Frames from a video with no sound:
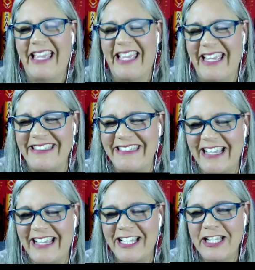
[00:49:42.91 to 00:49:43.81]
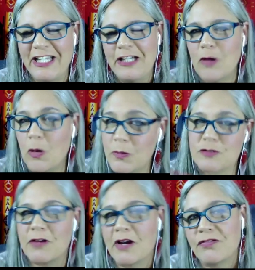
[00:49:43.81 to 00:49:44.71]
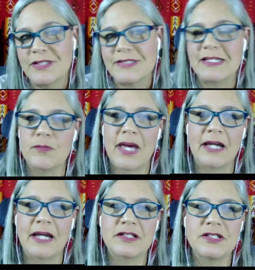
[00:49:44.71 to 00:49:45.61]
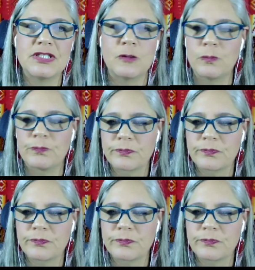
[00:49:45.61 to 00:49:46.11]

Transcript: and always referencing back to